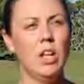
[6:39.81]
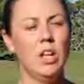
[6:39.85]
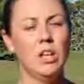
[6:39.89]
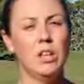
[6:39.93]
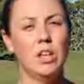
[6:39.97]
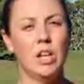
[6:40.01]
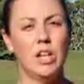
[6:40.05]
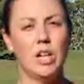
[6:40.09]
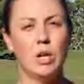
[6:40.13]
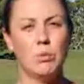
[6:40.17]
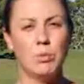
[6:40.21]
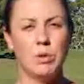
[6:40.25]

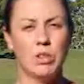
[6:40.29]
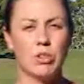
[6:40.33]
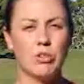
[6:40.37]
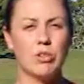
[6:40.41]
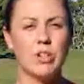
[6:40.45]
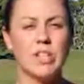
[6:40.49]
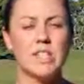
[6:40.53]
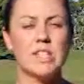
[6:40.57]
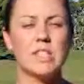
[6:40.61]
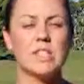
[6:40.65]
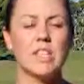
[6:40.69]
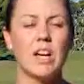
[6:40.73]
line up with
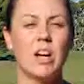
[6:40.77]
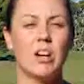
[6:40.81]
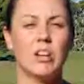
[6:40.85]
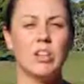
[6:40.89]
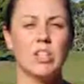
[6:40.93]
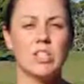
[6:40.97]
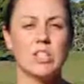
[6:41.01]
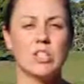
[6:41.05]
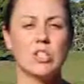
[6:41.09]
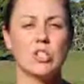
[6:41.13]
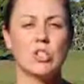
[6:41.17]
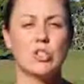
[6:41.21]
Chris
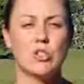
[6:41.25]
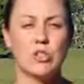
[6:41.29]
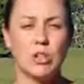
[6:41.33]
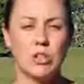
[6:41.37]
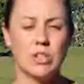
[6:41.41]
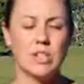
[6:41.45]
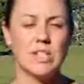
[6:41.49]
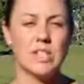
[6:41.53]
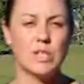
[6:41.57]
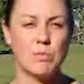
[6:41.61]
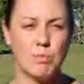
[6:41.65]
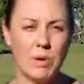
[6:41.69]
Sara's
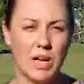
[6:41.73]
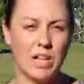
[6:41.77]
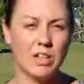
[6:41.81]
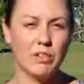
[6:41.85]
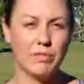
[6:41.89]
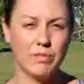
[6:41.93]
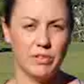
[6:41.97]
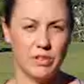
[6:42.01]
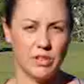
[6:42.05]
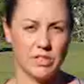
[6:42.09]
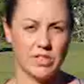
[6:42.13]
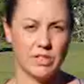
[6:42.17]
Stronger Smarter
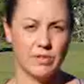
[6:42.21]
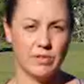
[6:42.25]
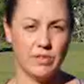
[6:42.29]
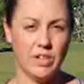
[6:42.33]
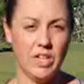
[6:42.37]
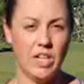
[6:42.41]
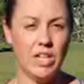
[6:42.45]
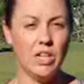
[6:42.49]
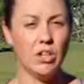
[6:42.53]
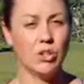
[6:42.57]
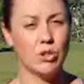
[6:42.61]
philosophy,